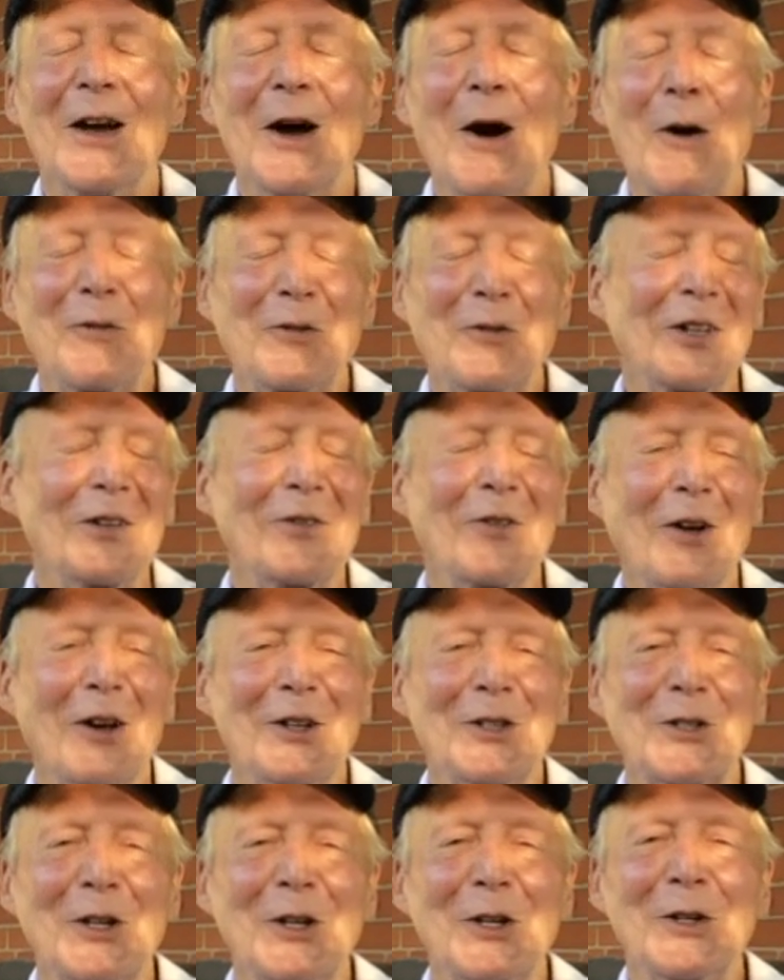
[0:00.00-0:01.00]
Hopefully
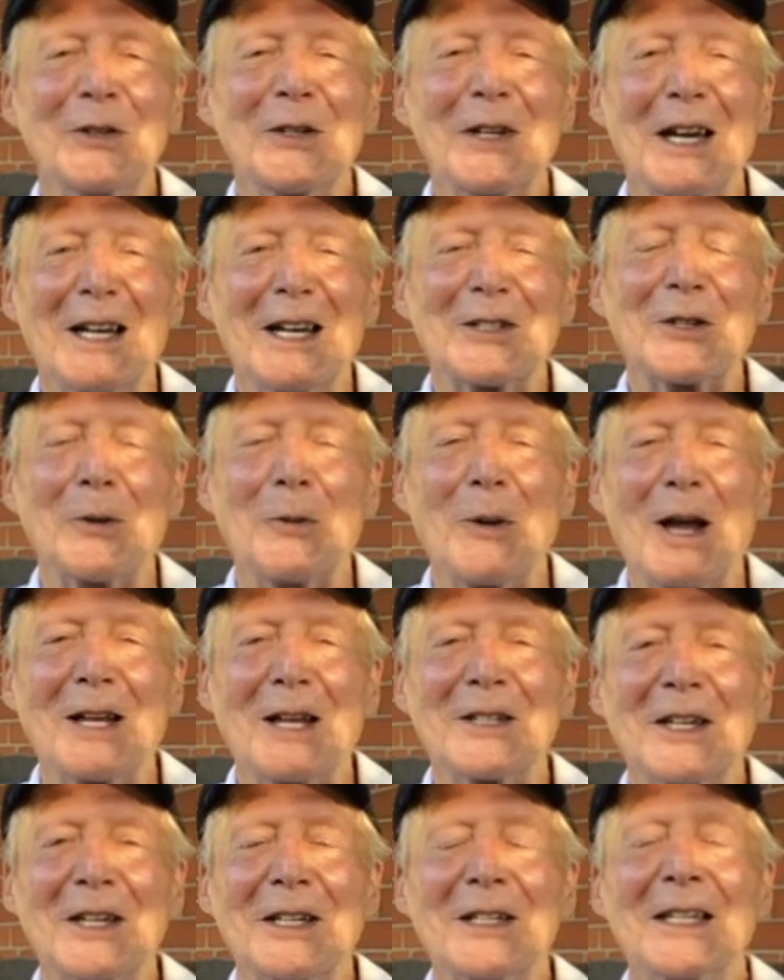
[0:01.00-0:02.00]
very soon to
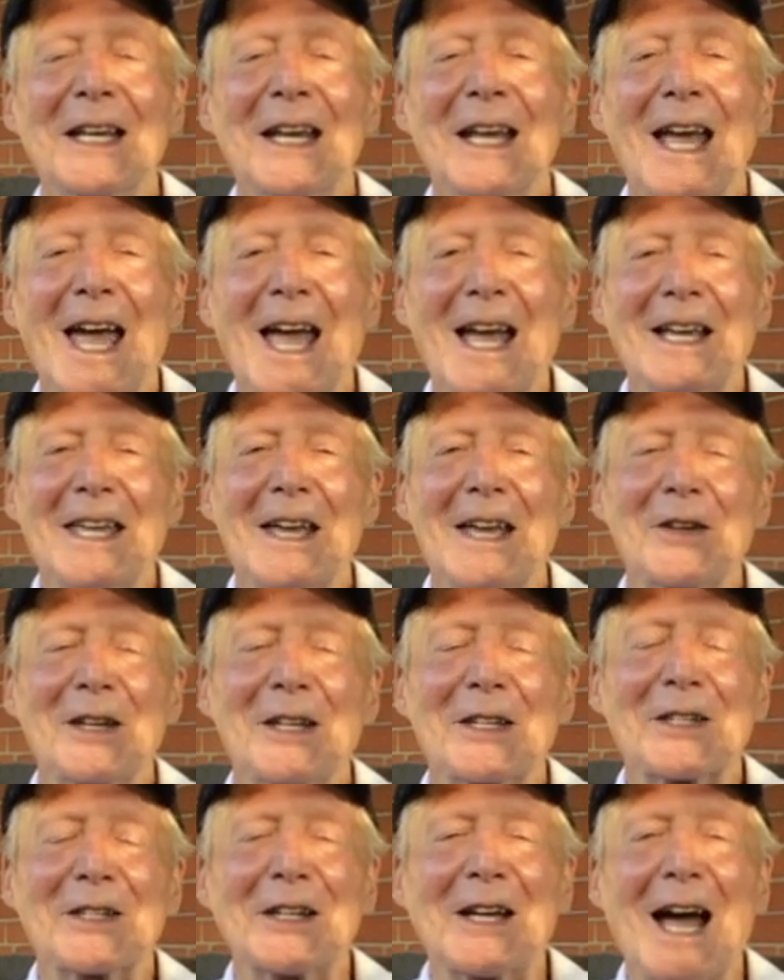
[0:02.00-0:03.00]
Wellington, and giving
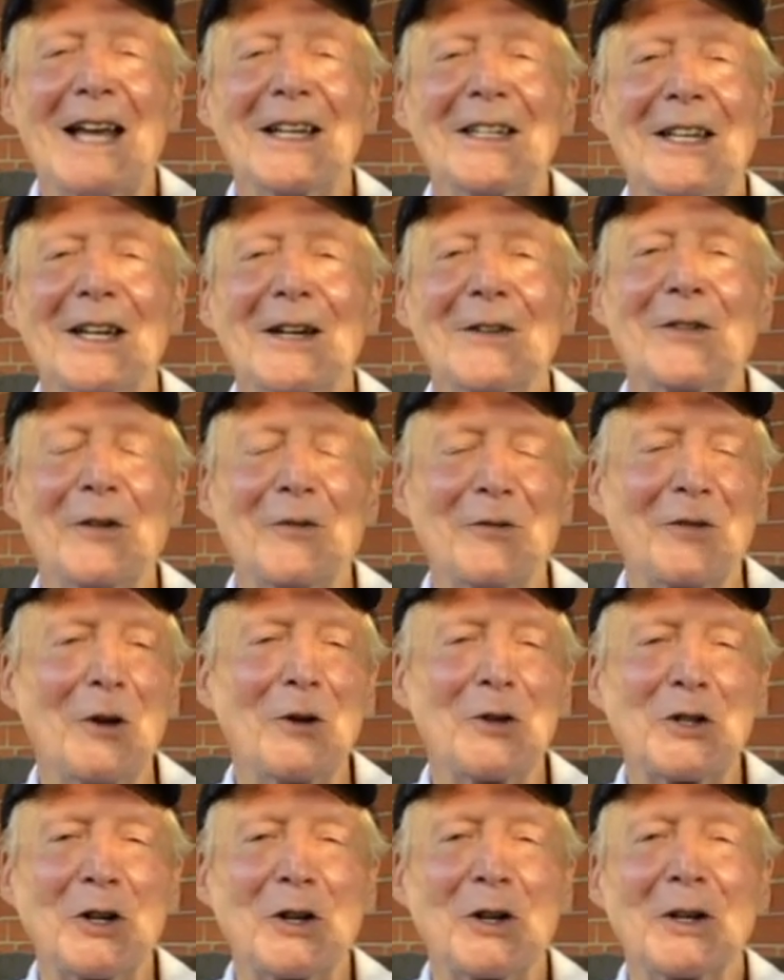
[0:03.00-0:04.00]
us an idea of the
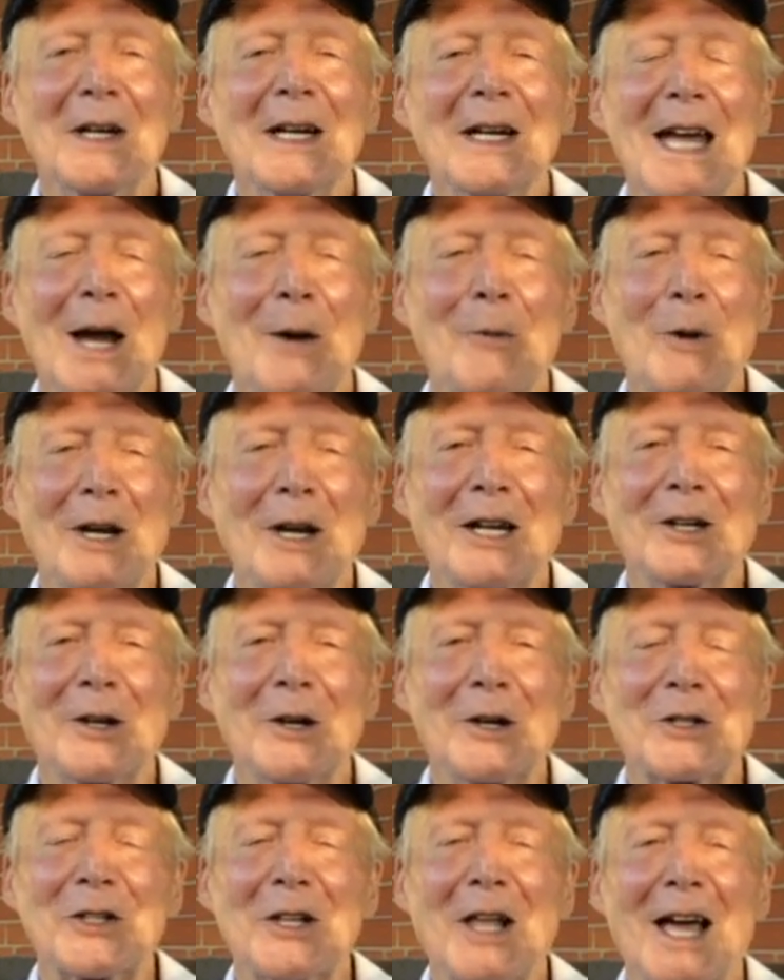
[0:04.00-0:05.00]
future and what it
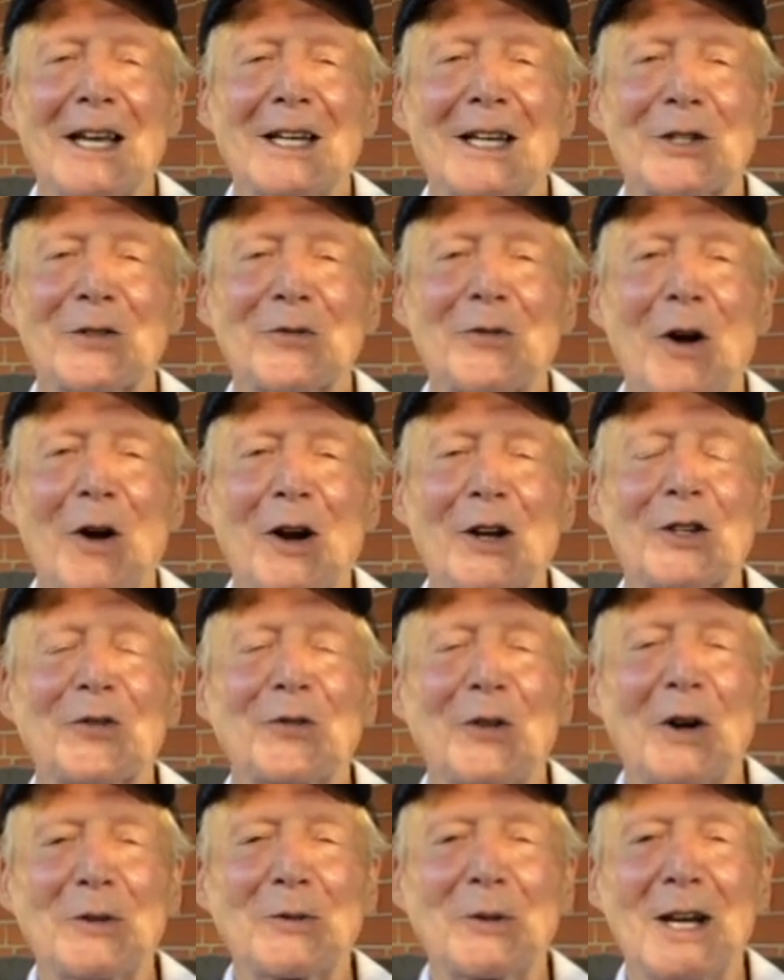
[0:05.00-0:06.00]
looks like as far as
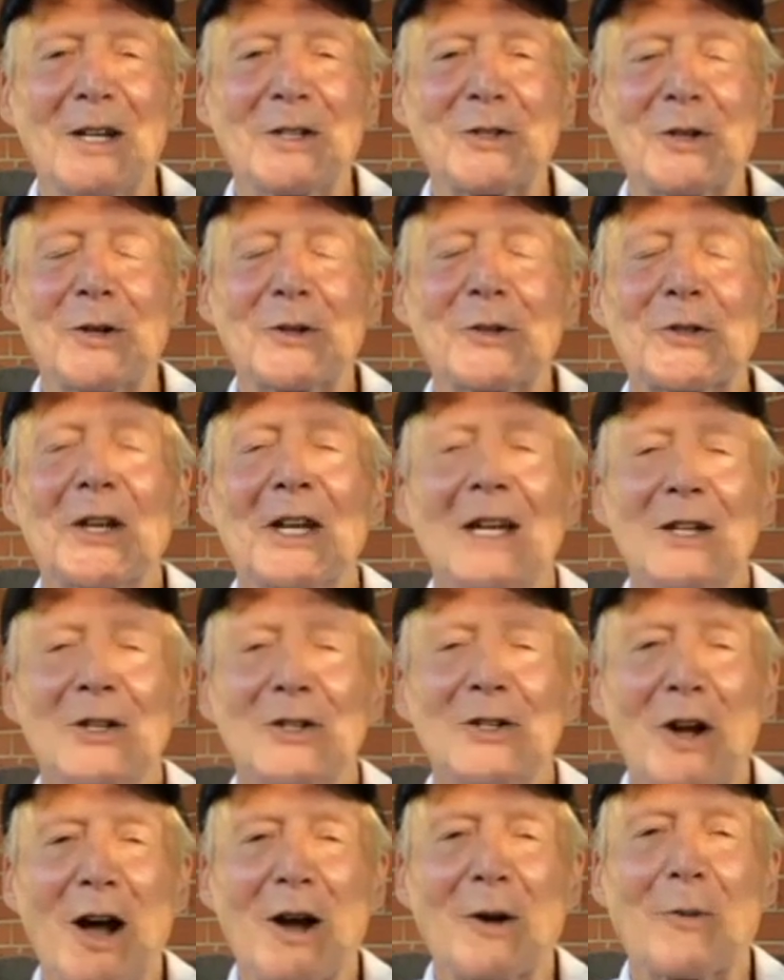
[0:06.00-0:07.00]
fundraisers,
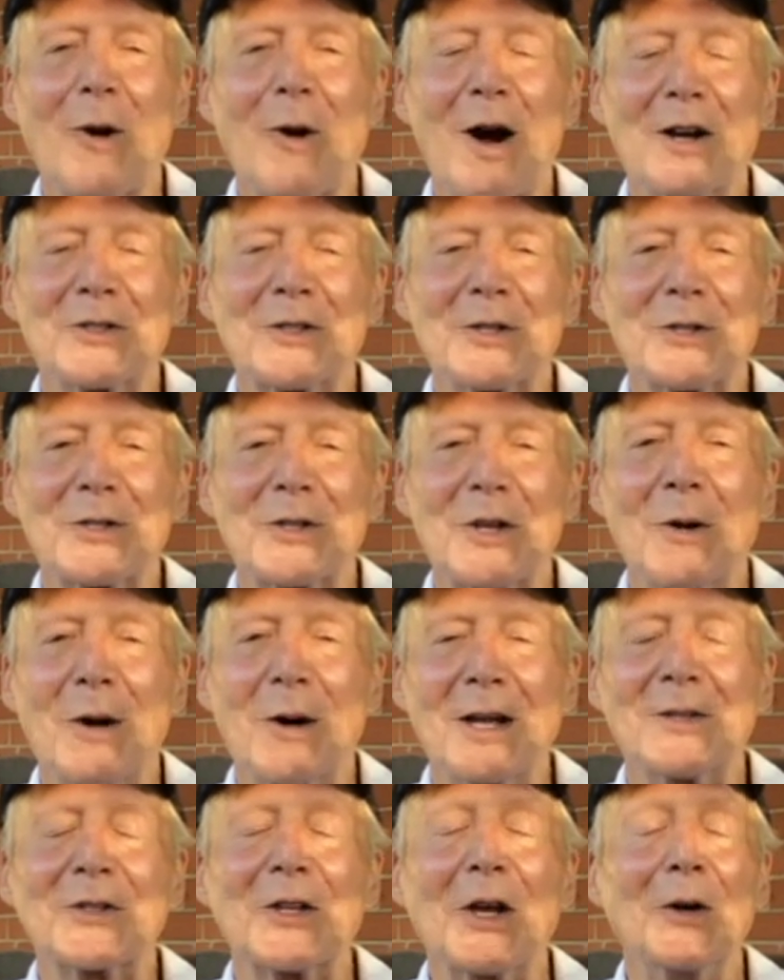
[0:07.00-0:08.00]
chalk walks, and so
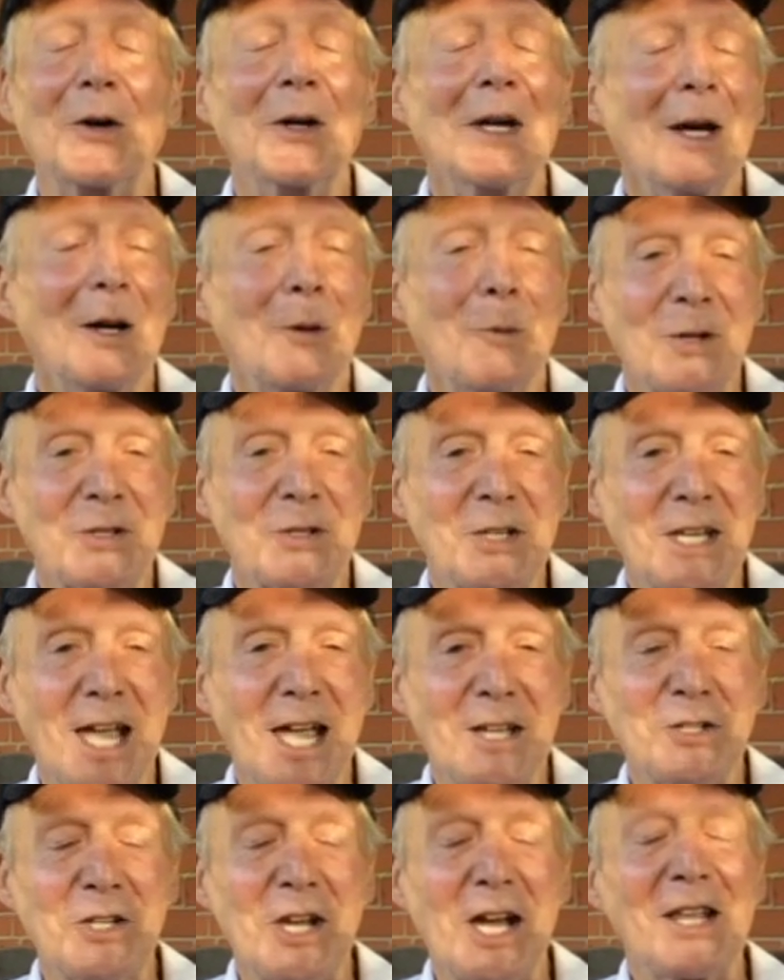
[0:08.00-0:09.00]
on. So once
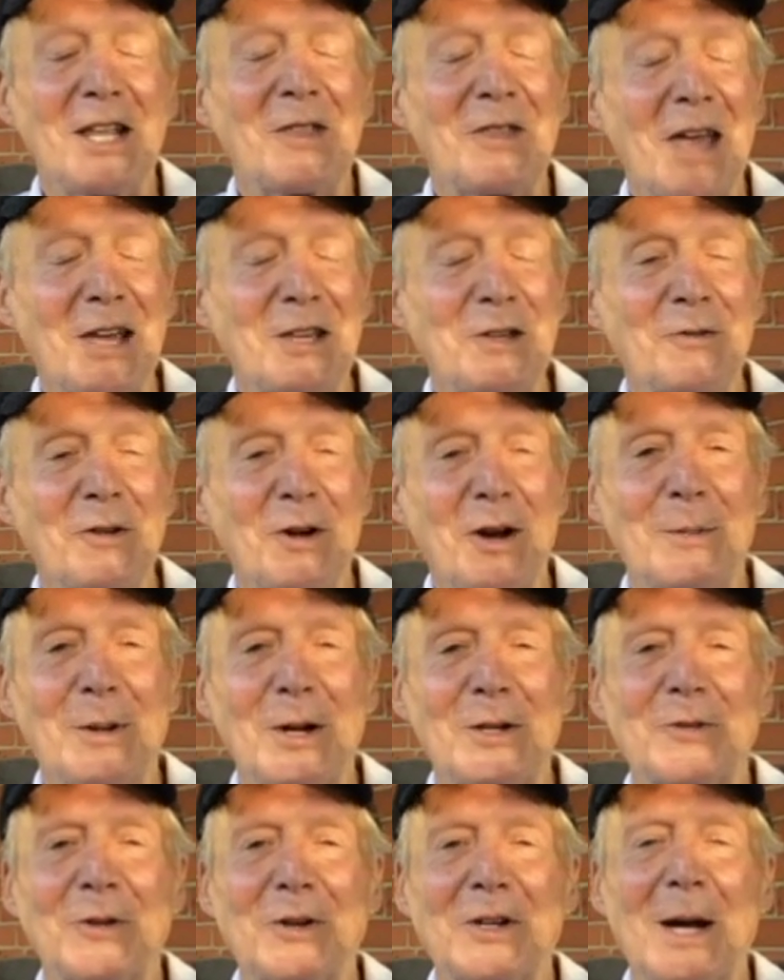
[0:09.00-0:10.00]
again, Jenny, thank you very
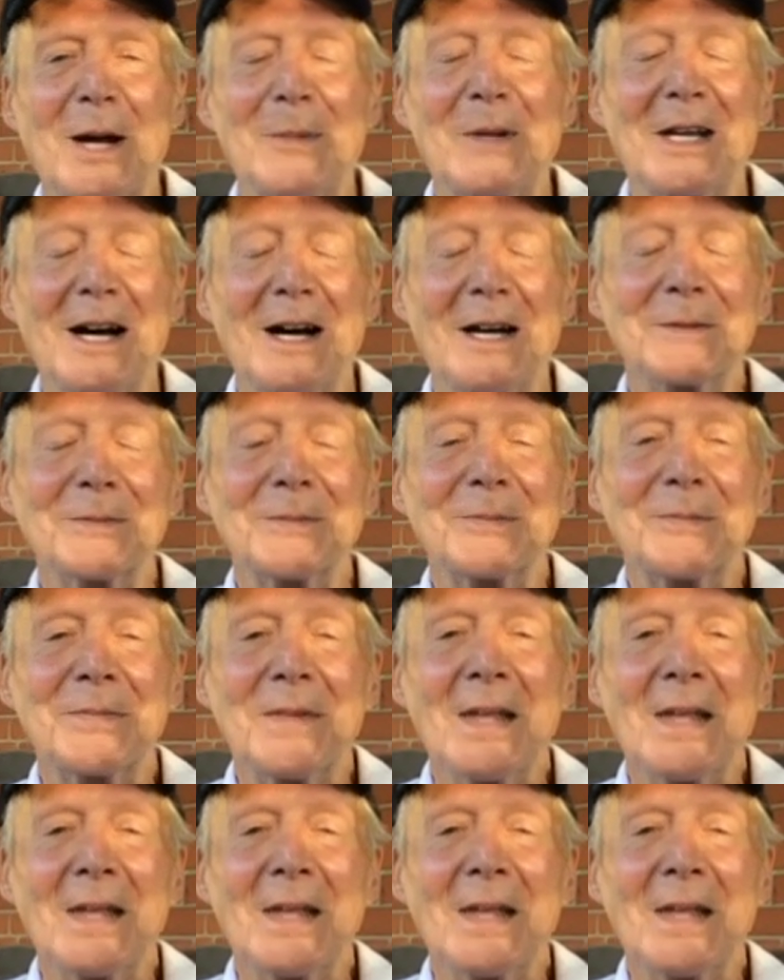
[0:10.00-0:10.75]
much for coming on.